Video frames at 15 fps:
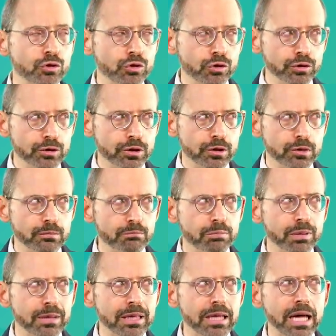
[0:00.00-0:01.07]
could
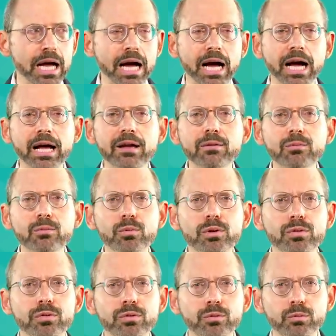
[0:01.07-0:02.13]
comply
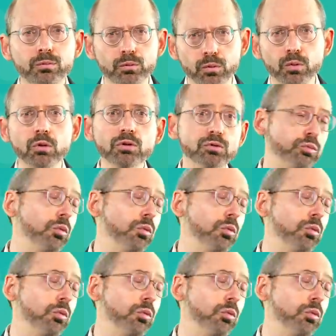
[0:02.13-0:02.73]
with the rules.